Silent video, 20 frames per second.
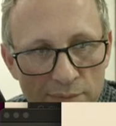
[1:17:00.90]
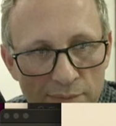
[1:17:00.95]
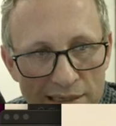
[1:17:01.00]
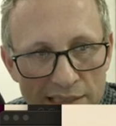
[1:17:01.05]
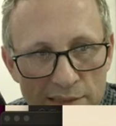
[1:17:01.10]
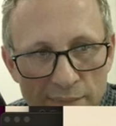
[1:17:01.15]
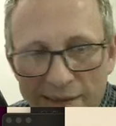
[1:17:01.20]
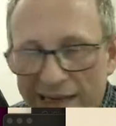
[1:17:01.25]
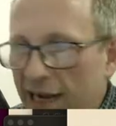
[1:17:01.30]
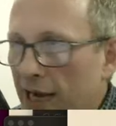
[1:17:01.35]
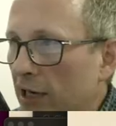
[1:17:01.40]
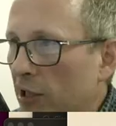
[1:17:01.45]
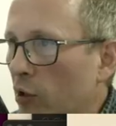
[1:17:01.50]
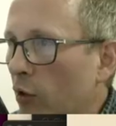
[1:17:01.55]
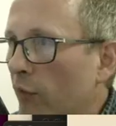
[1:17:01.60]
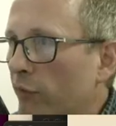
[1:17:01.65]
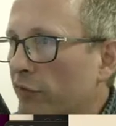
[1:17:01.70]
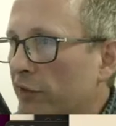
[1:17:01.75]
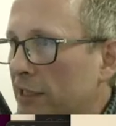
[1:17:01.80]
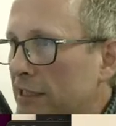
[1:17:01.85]
meant to be hung
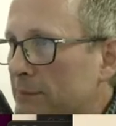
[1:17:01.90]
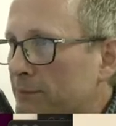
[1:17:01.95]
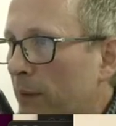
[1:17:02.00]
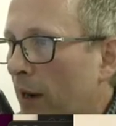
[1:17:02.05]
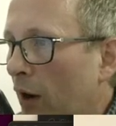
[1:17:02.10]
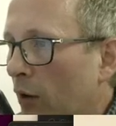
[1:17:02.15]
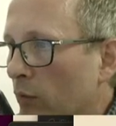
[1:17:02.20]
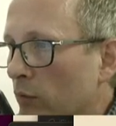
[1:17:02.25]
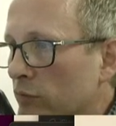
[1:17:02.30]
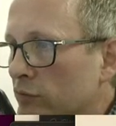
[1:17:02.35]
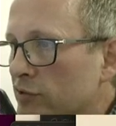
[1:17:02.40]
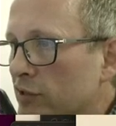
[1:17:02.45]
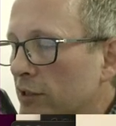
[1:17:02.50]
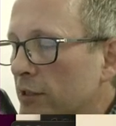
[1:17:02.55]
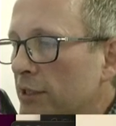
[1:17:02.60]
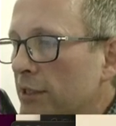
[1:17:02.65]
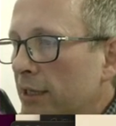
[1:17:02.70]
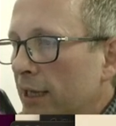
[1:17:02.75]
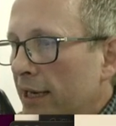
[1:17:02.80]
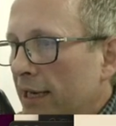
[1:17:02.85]
off these poles,
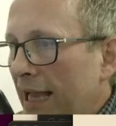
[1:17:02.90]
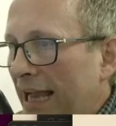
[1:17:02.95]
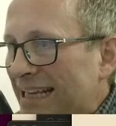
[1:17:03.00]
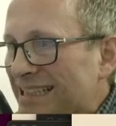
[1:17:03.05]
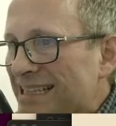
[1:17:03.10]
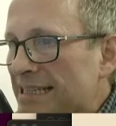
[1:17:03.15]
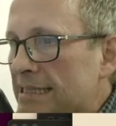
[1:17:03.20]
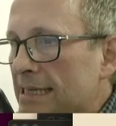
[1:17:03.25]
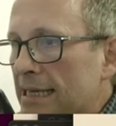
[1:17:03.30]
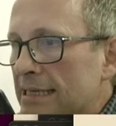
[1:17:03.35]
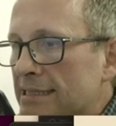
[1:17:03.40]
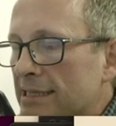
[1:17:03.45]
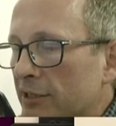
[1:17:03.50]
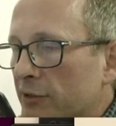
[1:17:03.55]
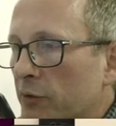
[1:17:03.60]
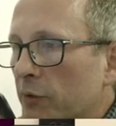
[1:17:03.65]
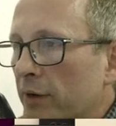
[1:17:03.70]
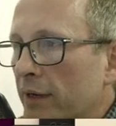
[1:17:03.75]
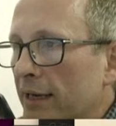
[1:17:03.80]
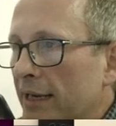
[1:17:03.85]
and it has a Tesla
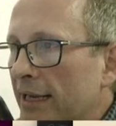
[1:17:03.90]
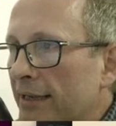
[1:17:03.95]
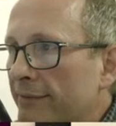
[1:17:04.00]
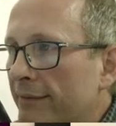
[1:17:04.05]
coil in